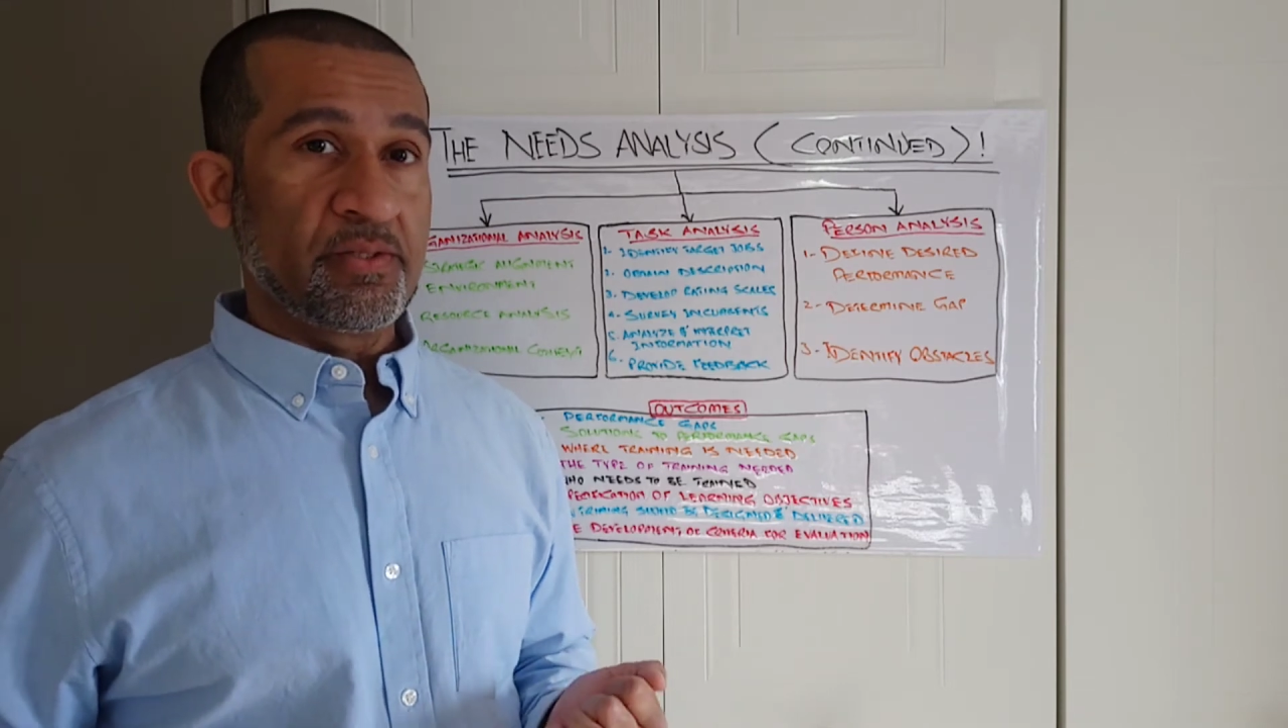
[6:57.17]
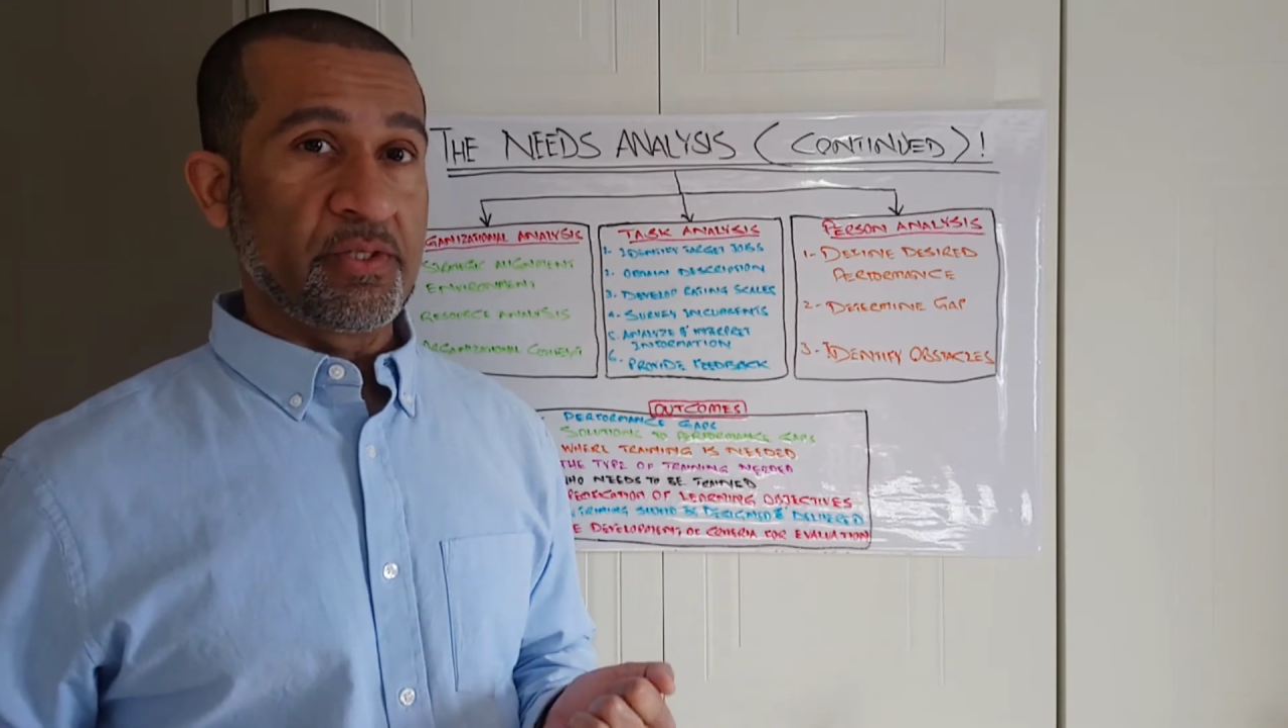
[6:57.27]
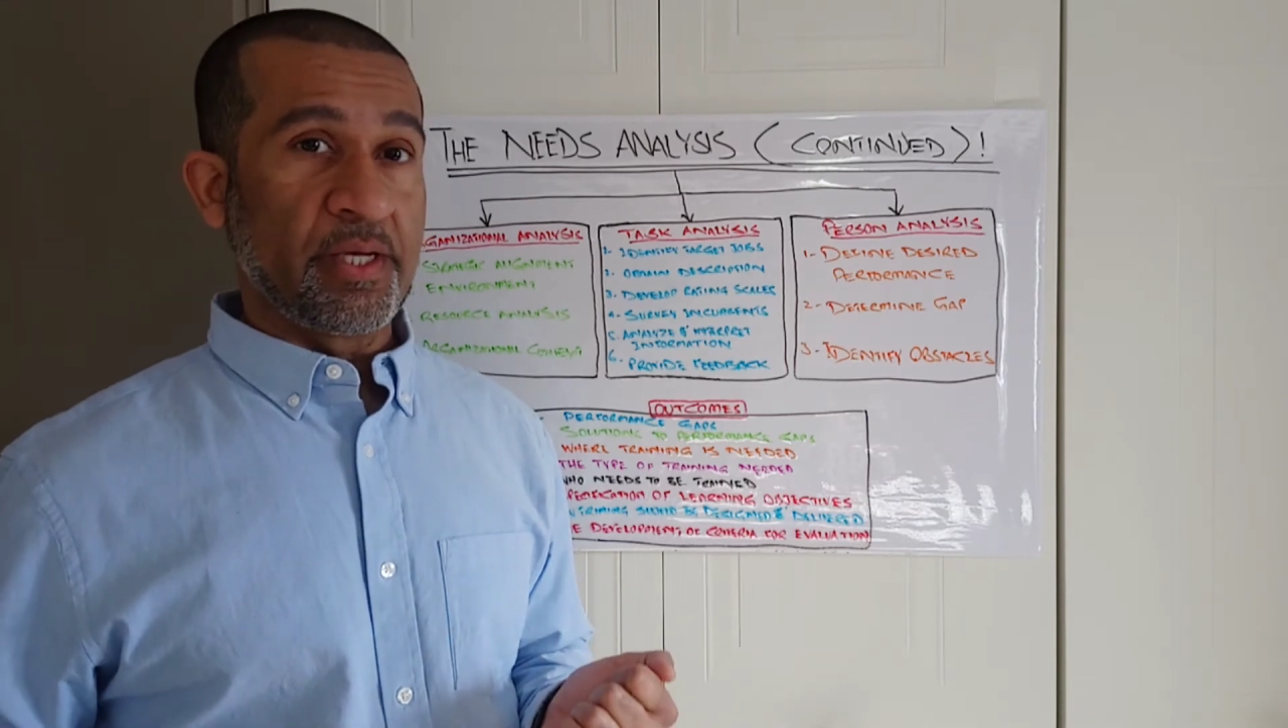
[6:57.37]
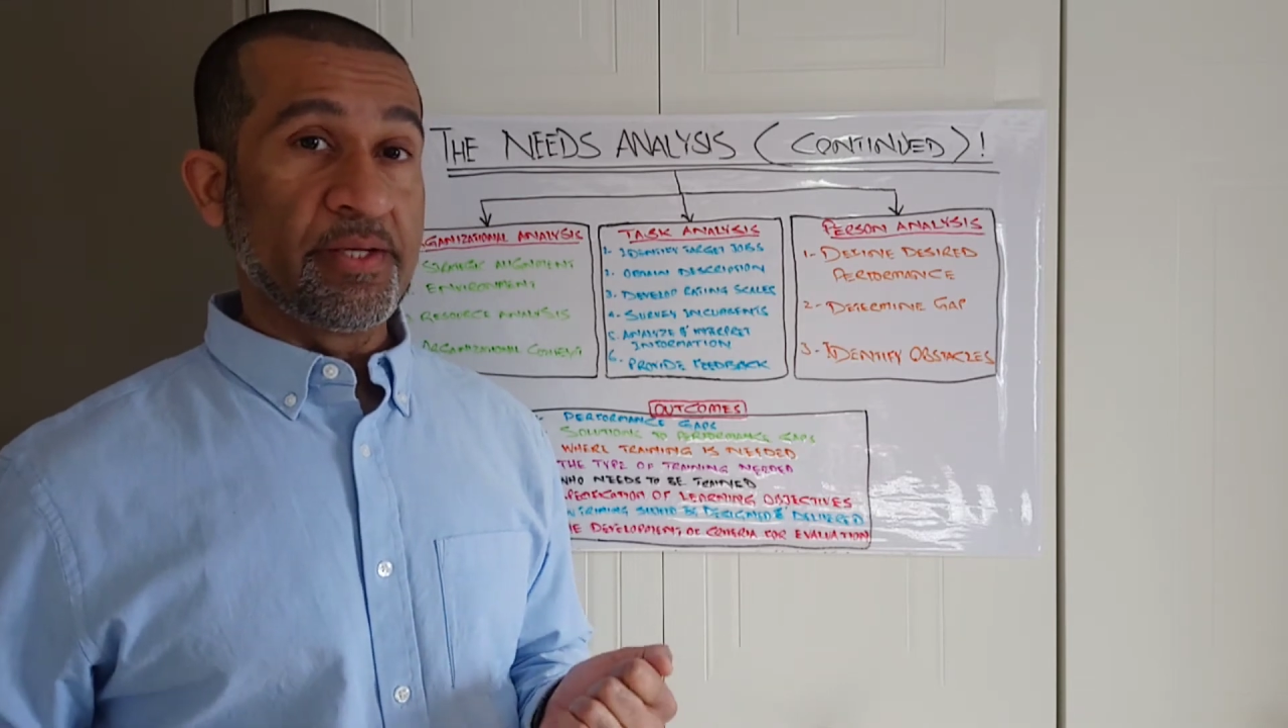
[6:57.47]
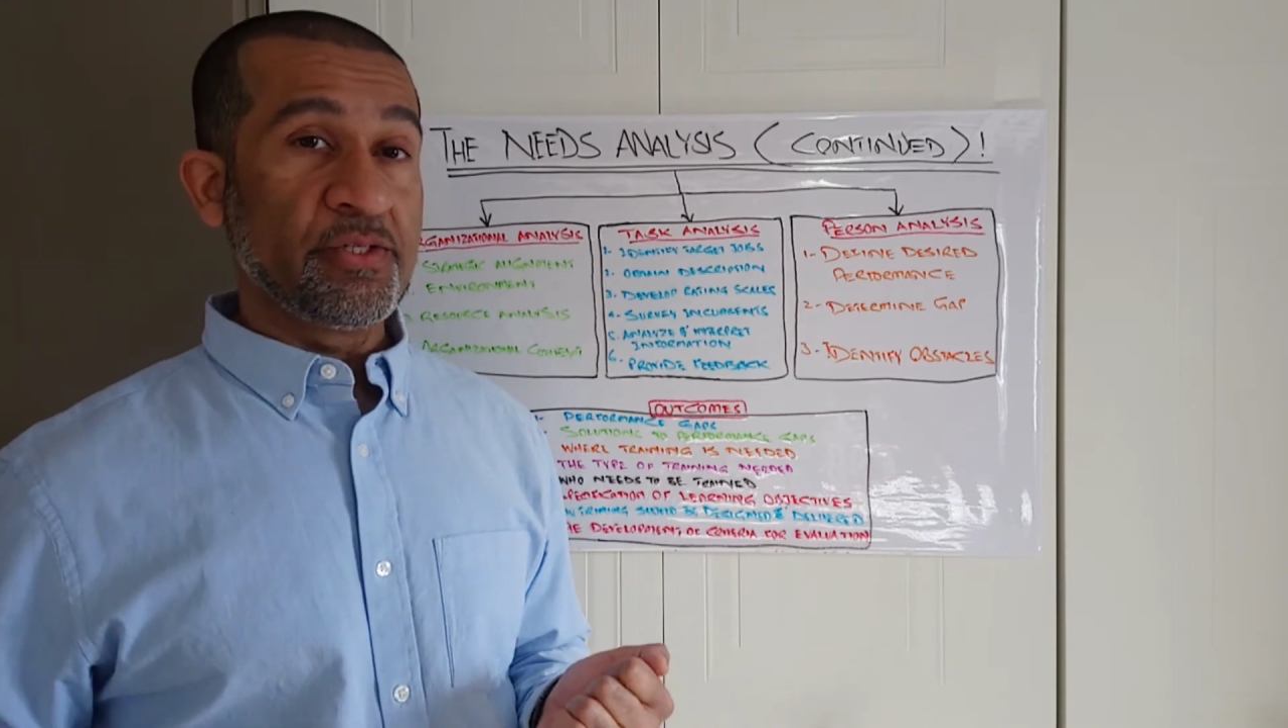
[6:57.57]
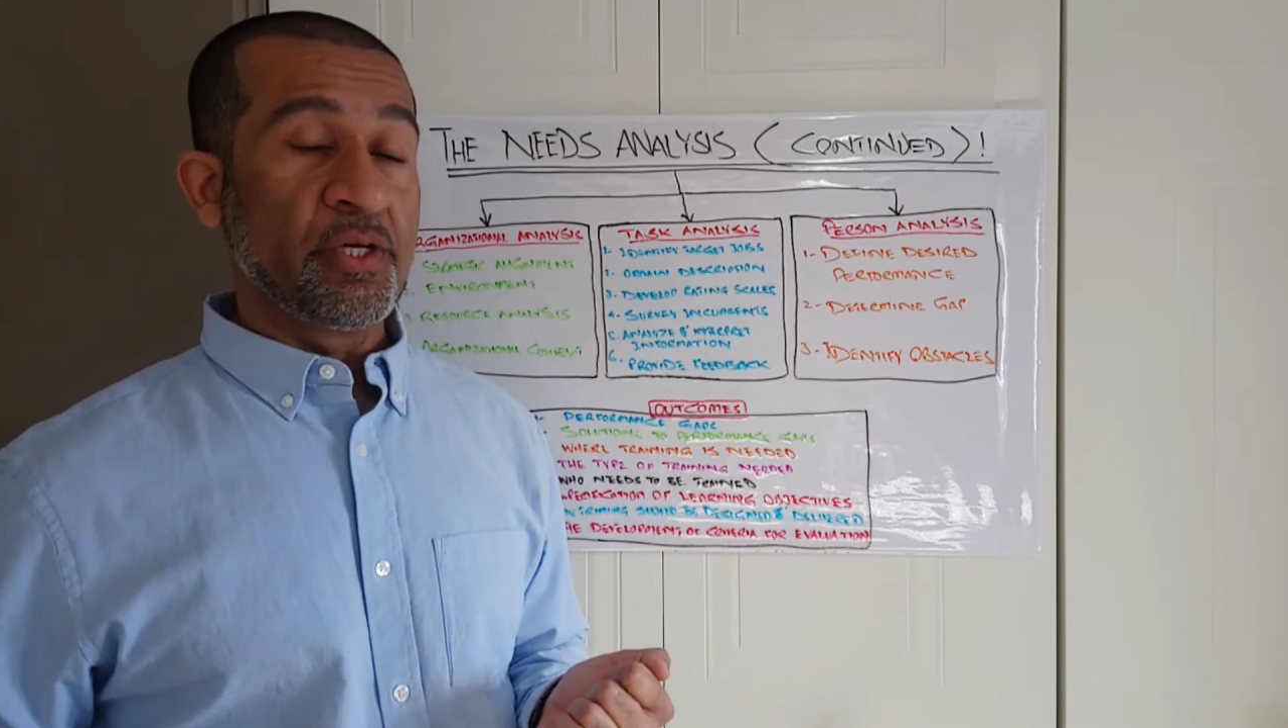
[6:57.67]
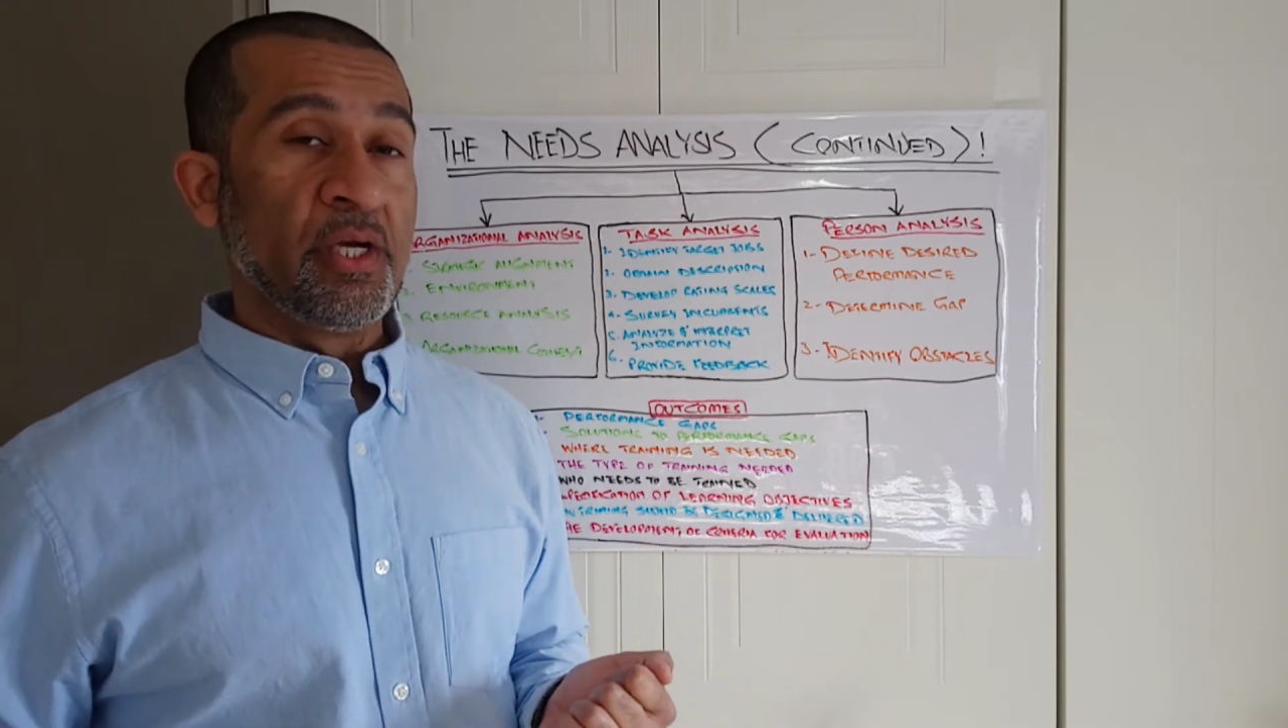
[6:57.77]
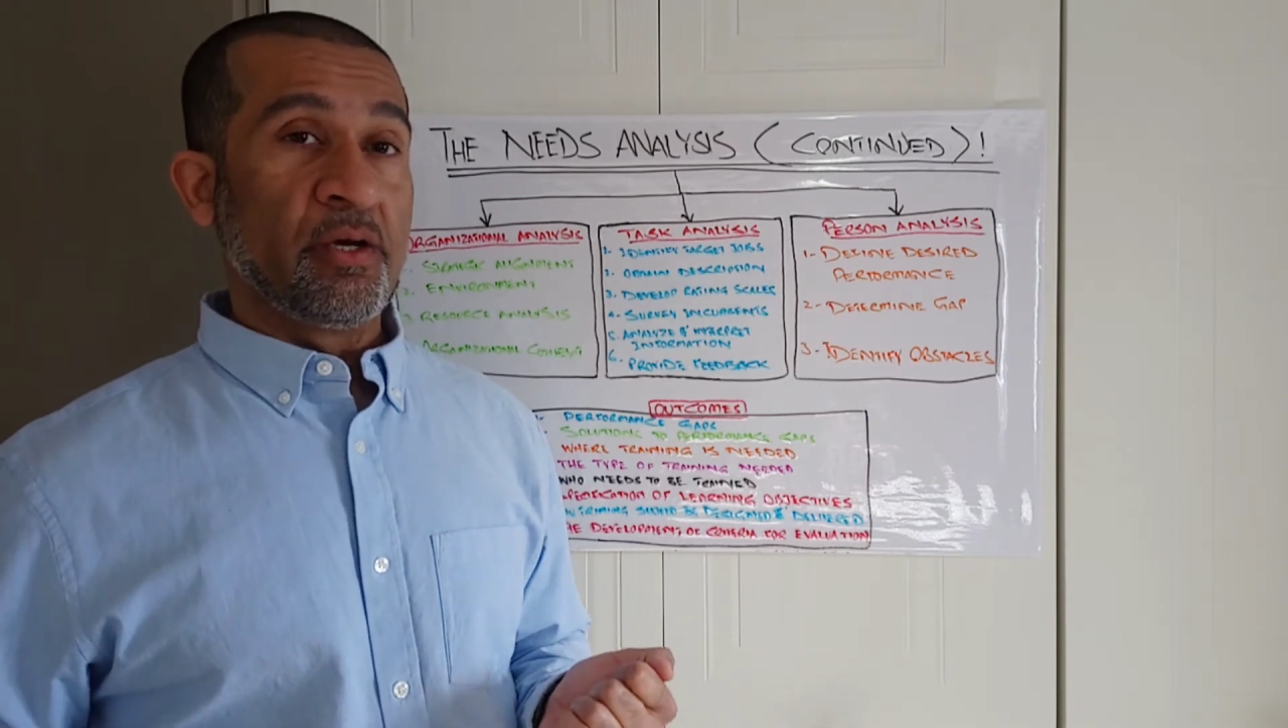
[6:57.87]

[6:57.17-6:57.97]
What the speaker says: change